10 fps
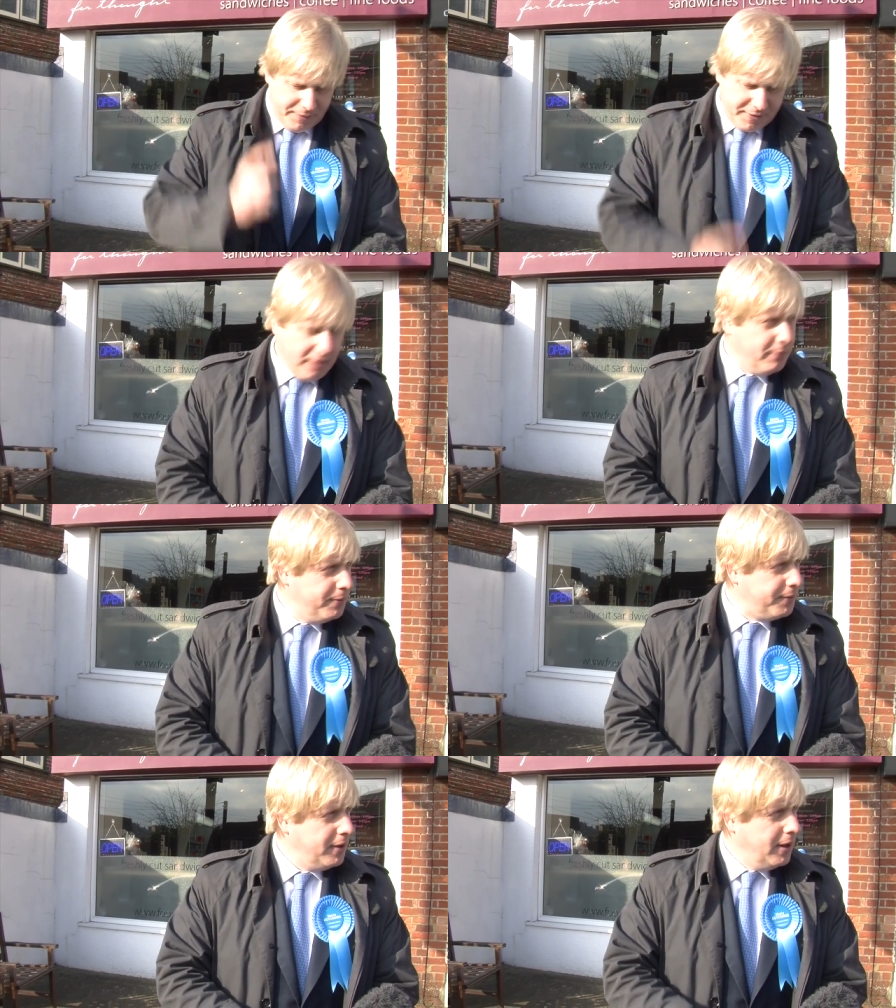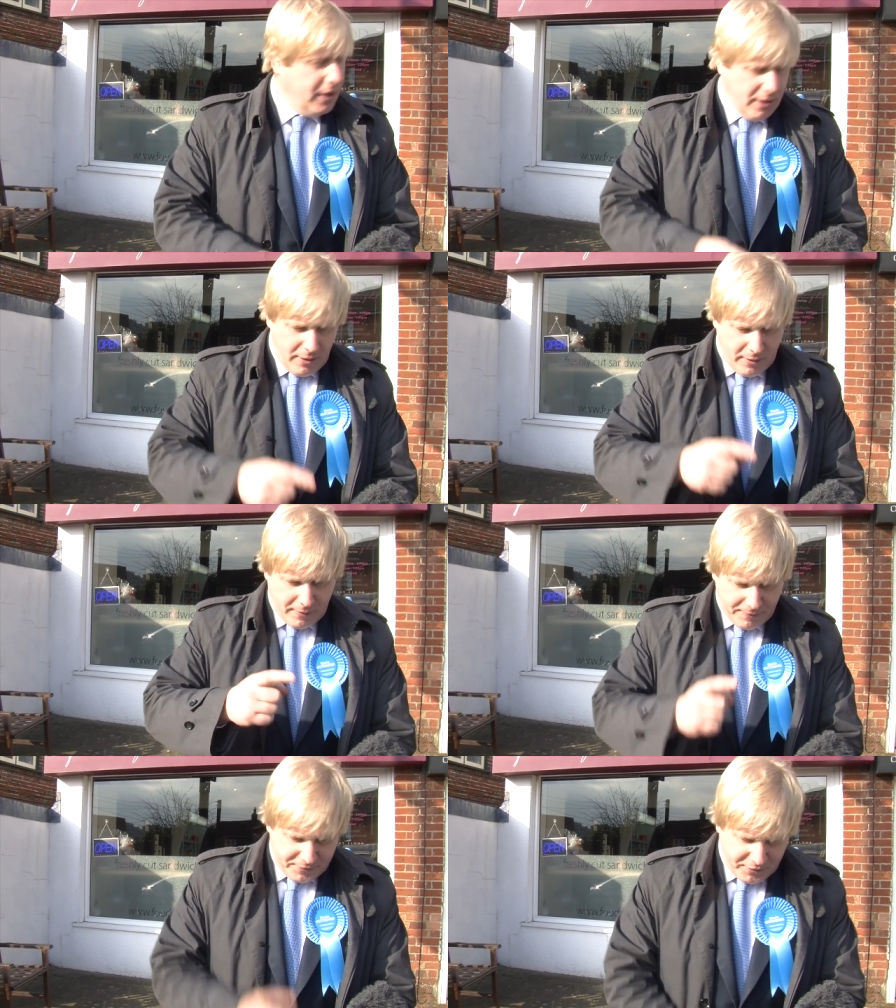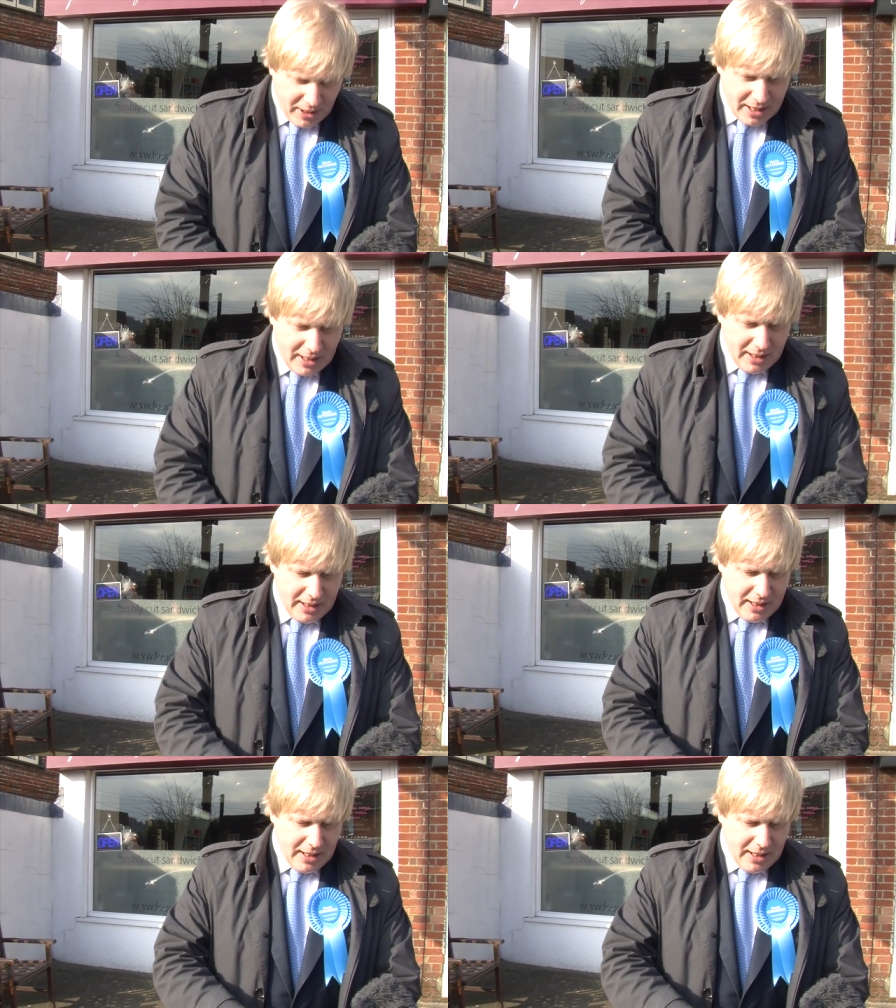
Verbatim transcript: skills, of training,